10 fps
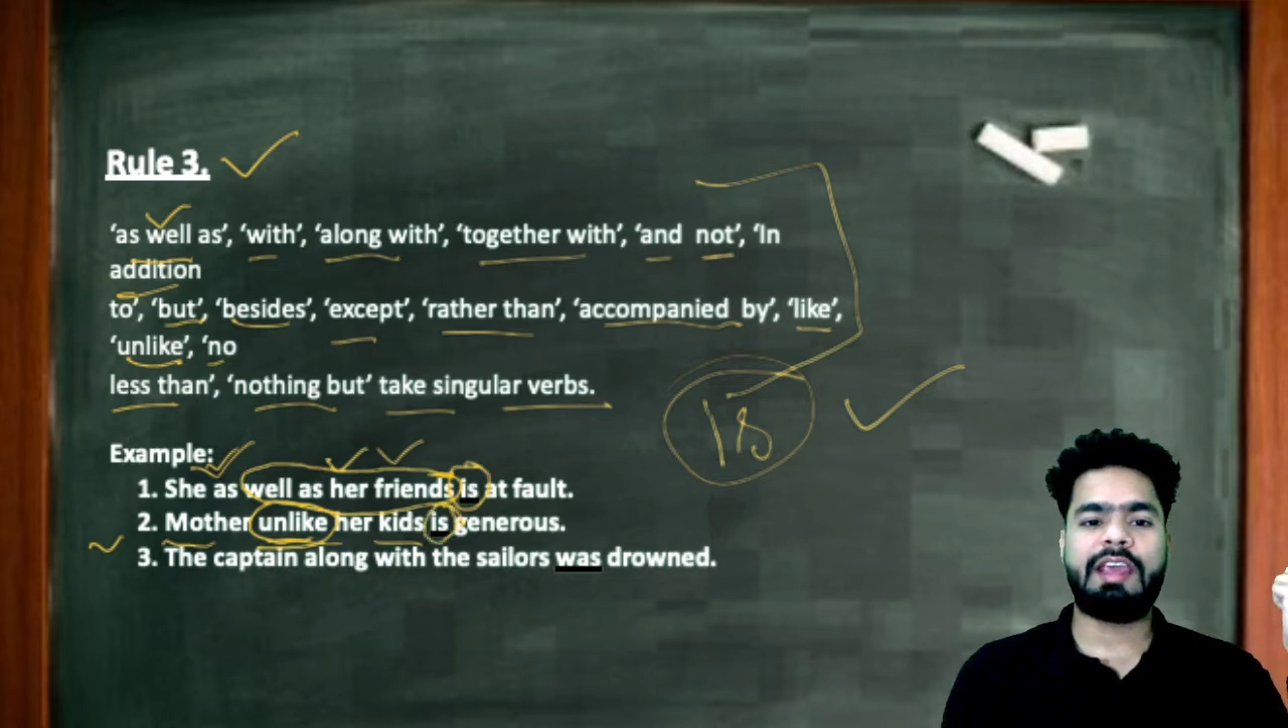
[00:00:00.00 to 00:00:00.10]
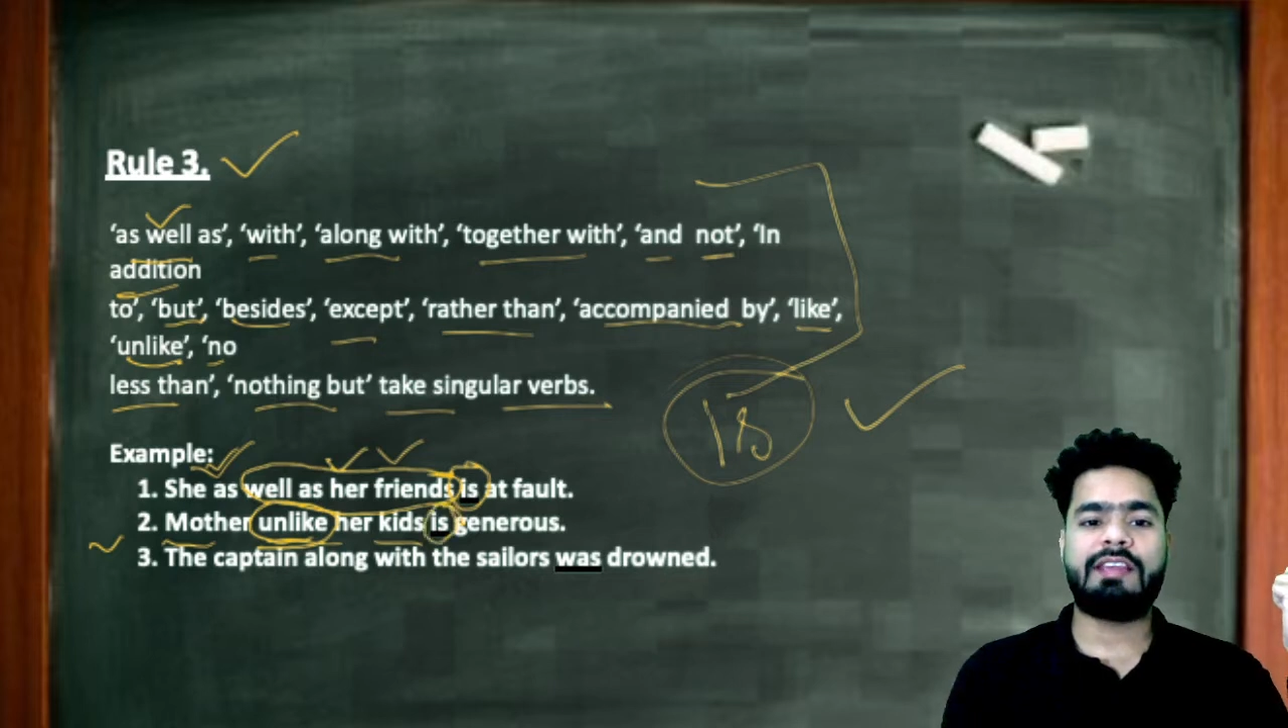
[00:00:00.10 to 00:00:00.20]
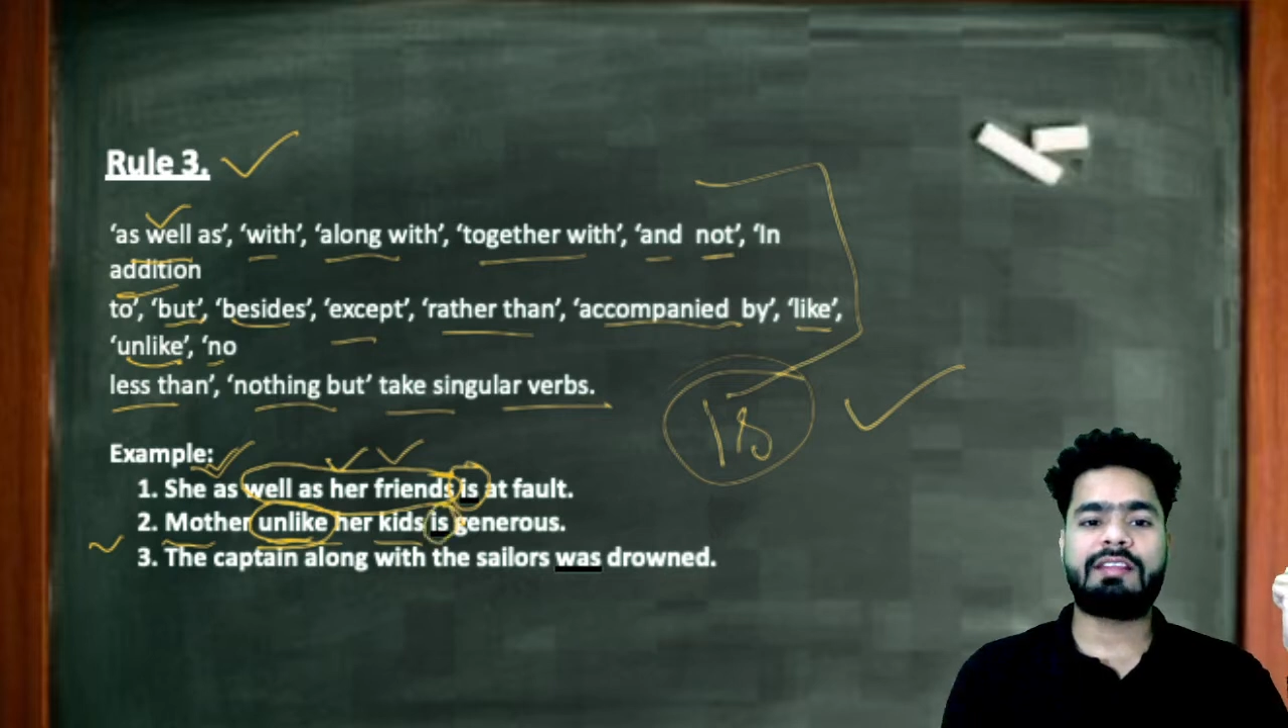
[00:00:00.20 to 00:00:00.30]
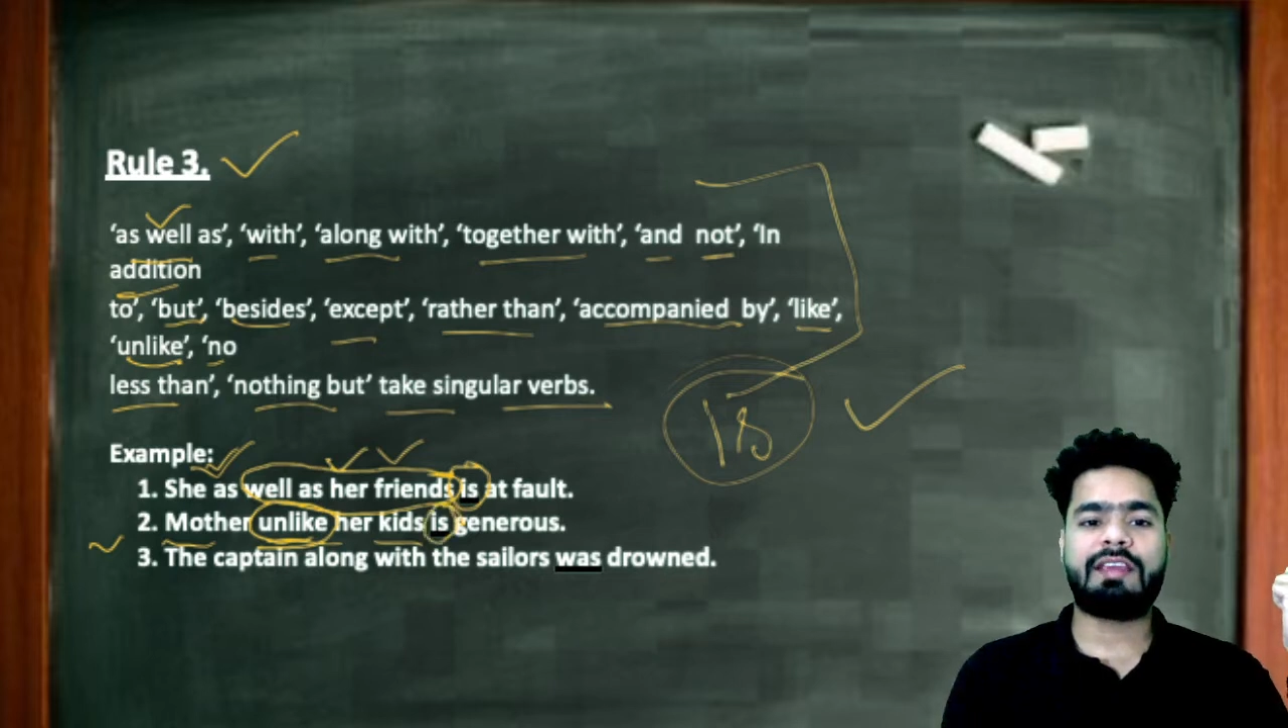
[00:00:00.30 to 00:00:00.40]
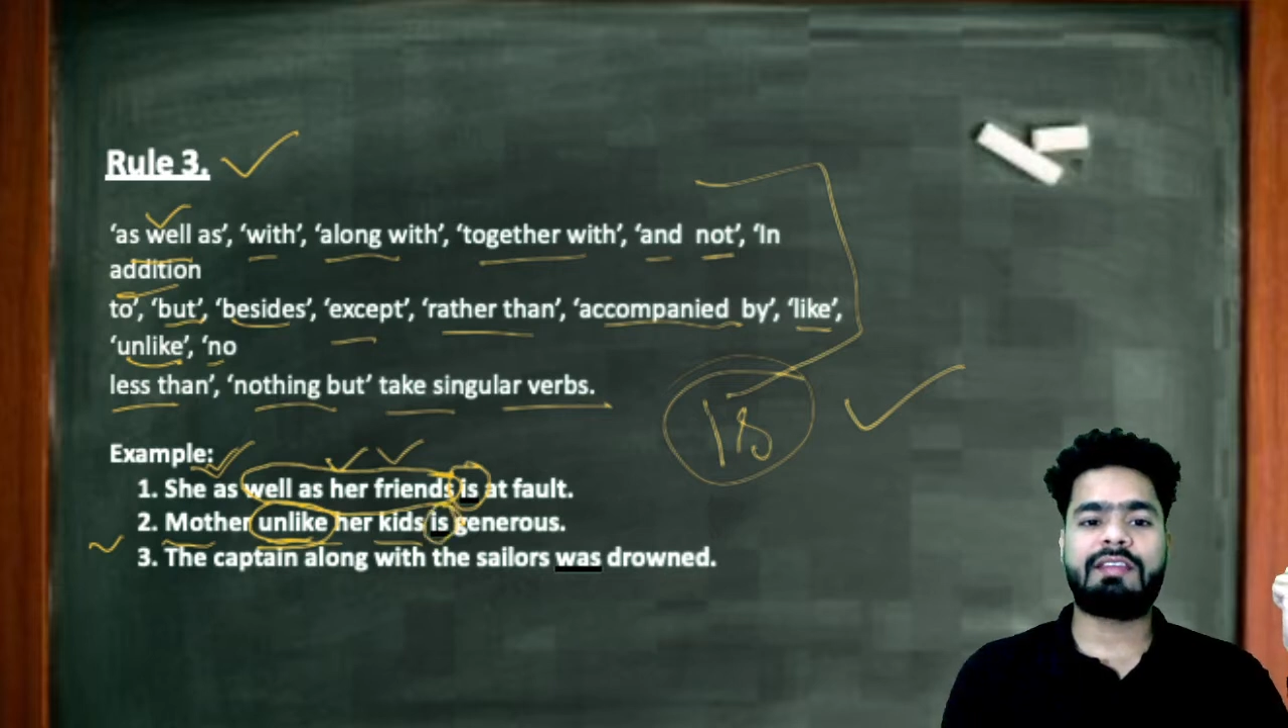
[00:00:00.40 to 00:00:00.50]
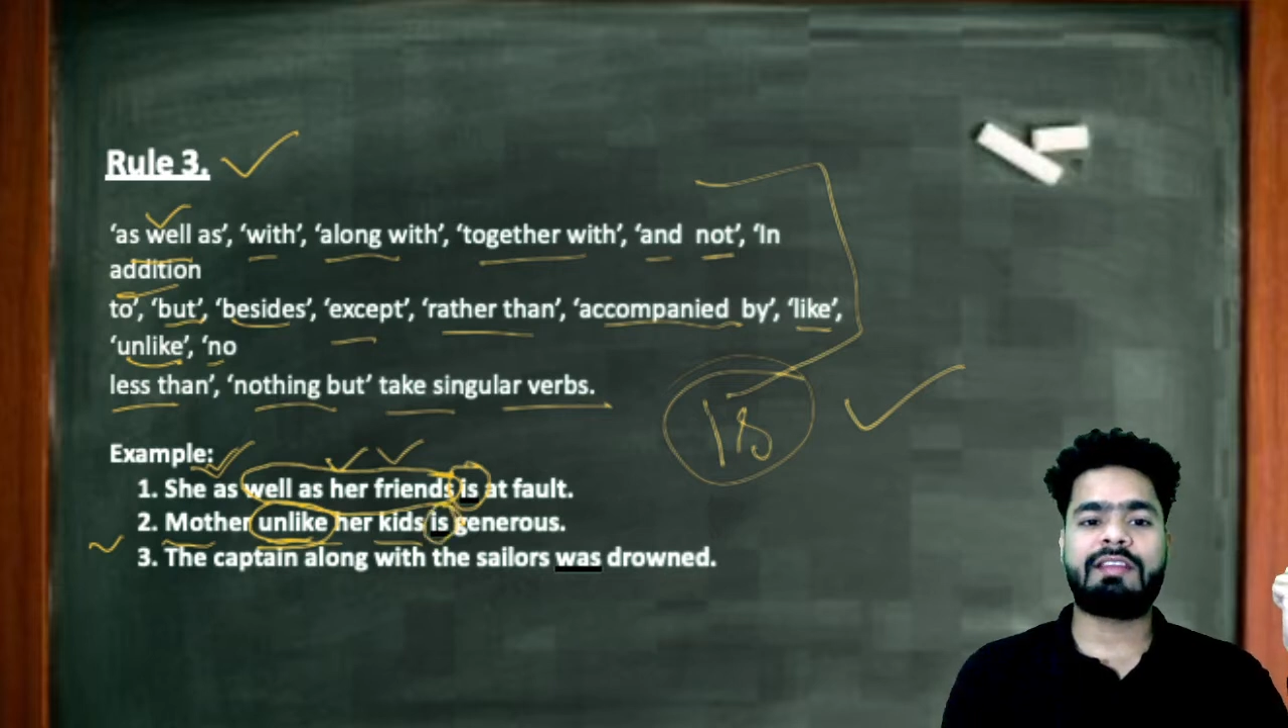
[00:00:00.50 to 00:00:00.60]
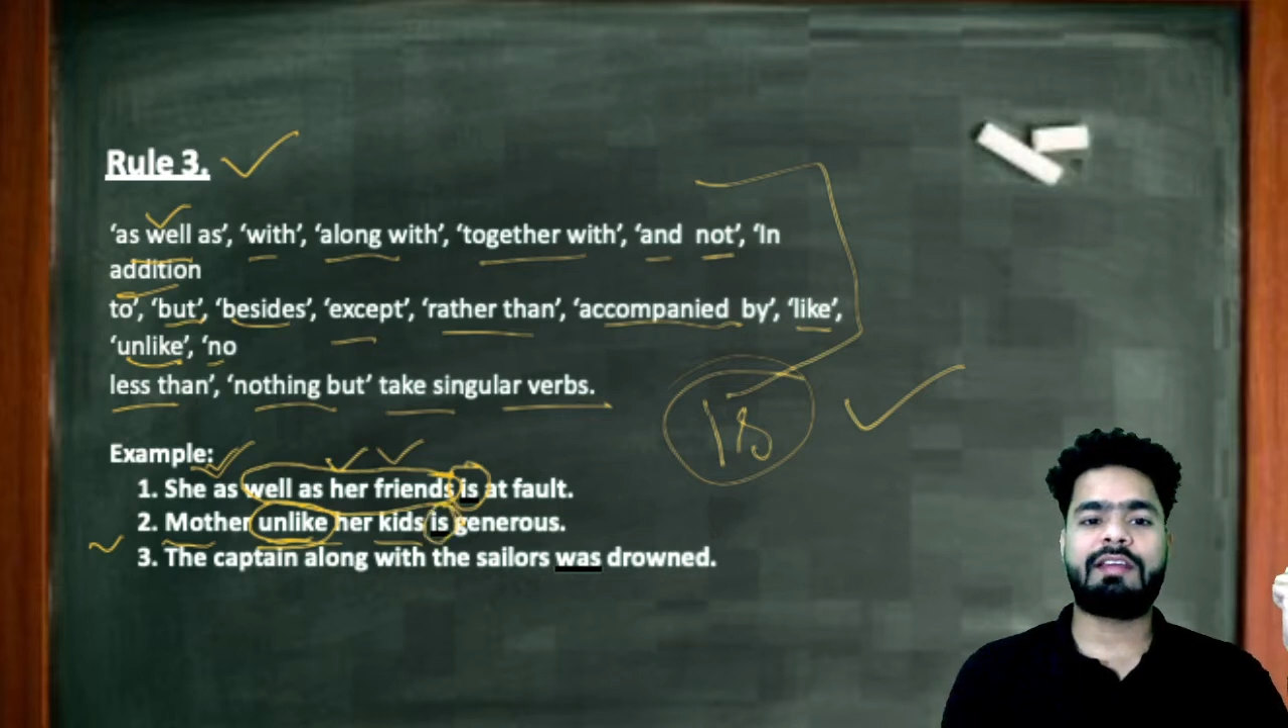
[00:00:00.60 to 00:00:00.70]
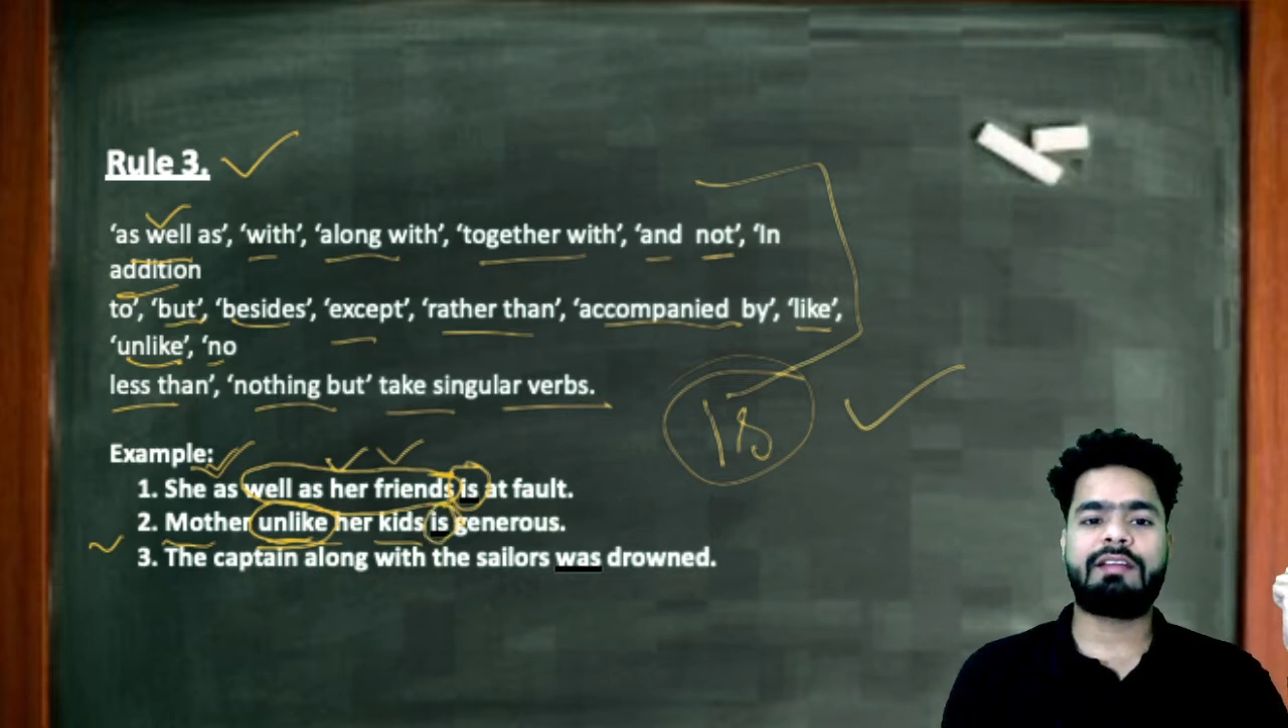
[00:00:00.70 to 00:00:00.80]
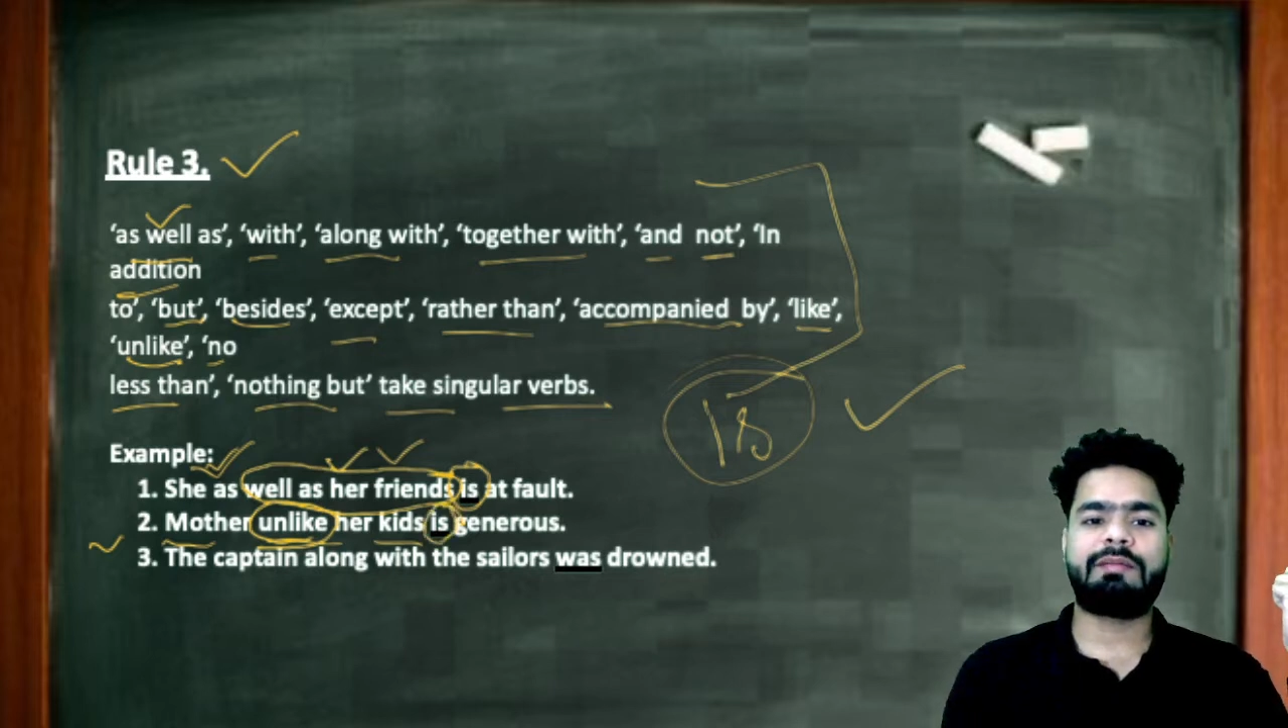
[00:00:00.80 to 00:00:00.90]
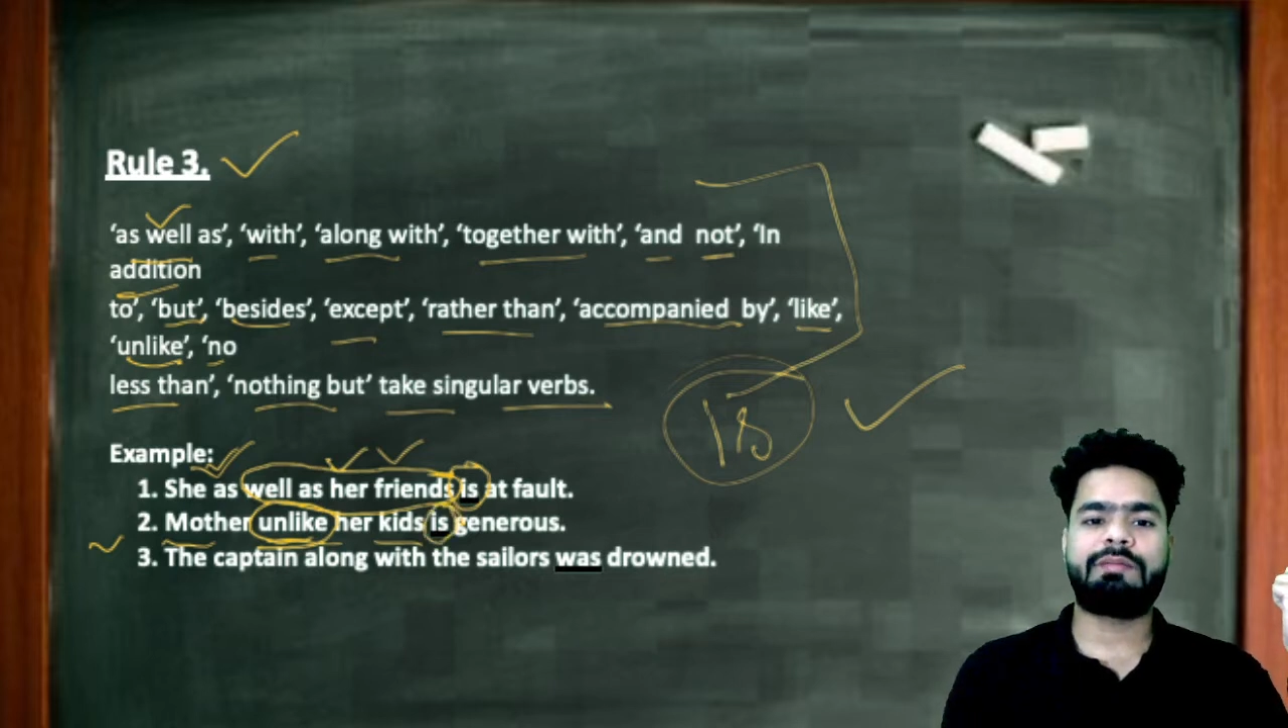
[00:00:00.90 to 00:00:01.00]
is
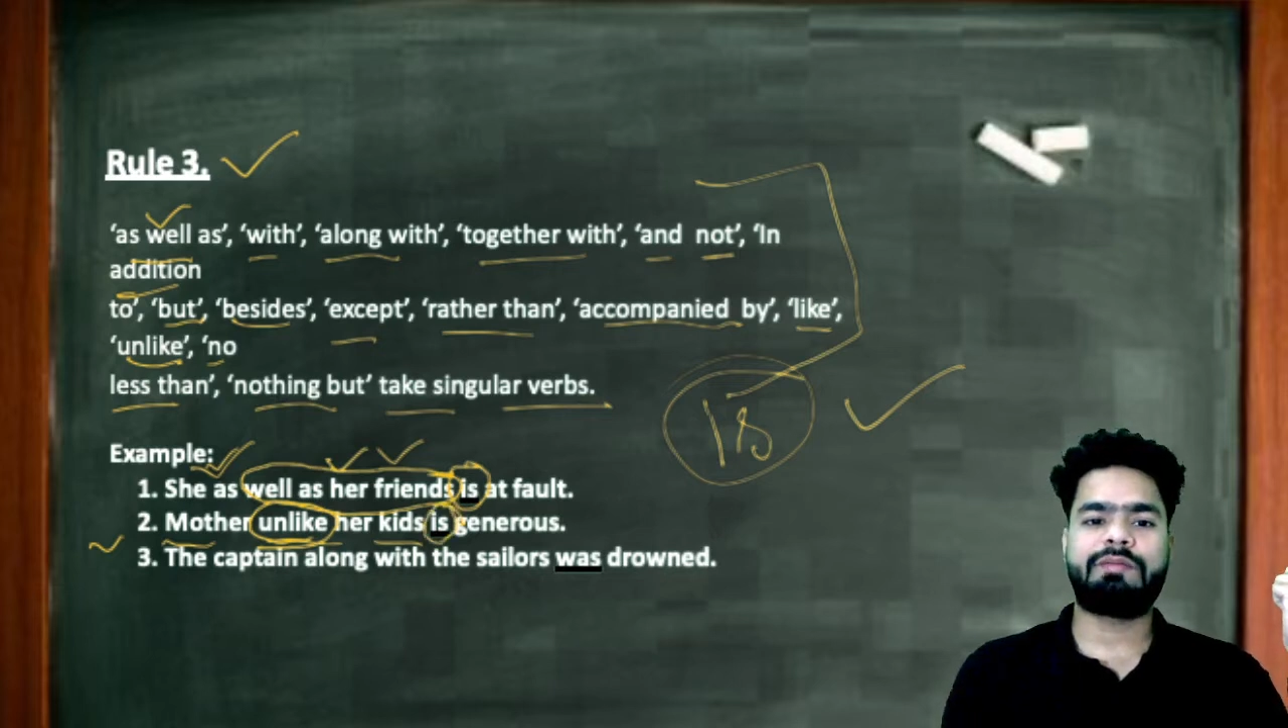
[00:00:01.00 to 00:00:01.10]
here.